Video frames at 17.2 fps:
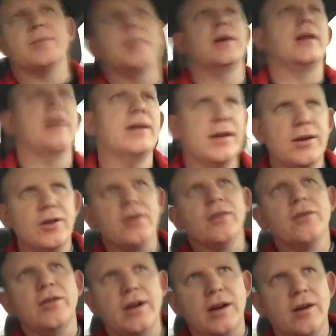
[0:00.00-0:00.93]
But I did
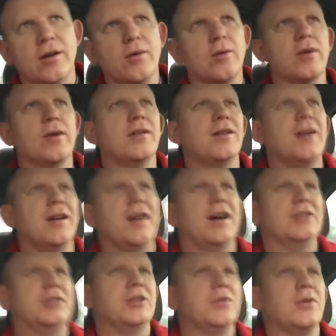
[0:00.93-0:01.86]
do a video where
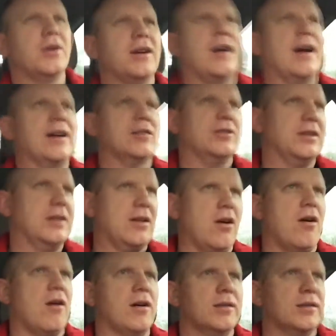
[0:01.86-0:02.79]
I show what it actually
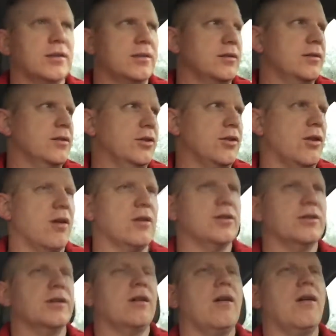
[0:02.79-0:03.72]
costs to
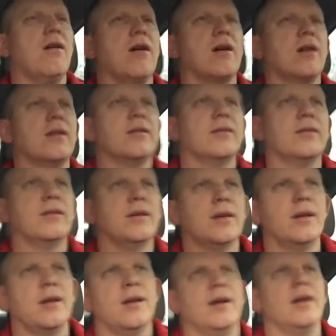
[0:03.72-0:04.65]
charge the car,
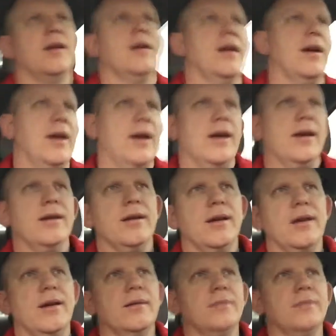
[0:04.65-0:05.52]
and